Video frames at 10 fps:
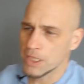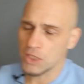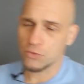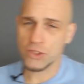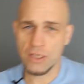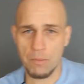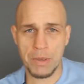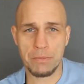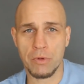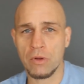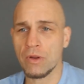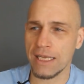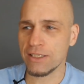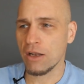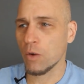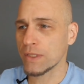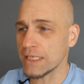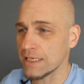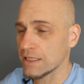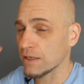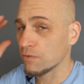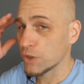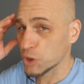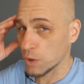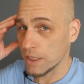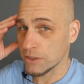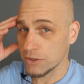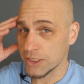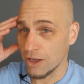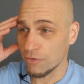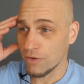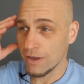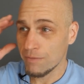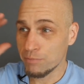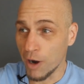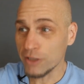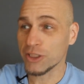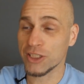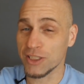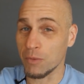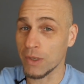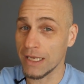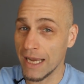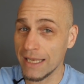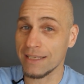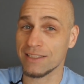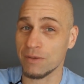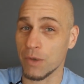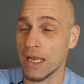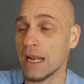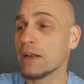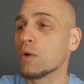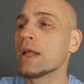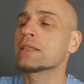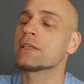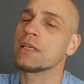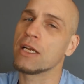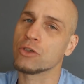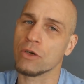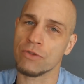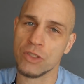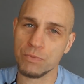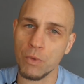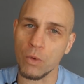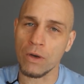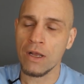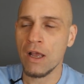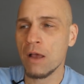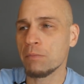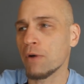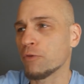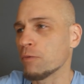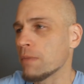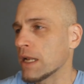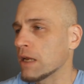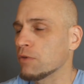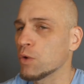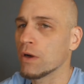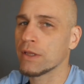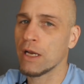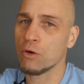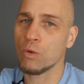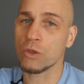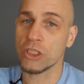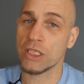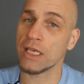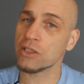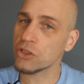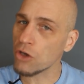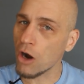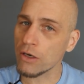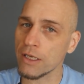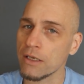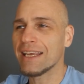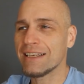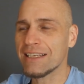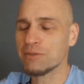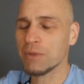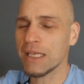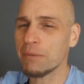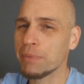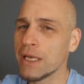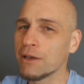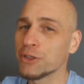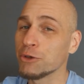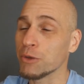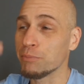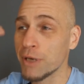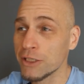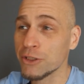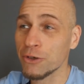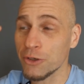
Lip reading: Because for some people, it's not always easy to visualize yourself punching someone and hitting someone. And I know that's the nature of the sport. But for many of you out there who are just getting started, it doesn't really appeal to you to picture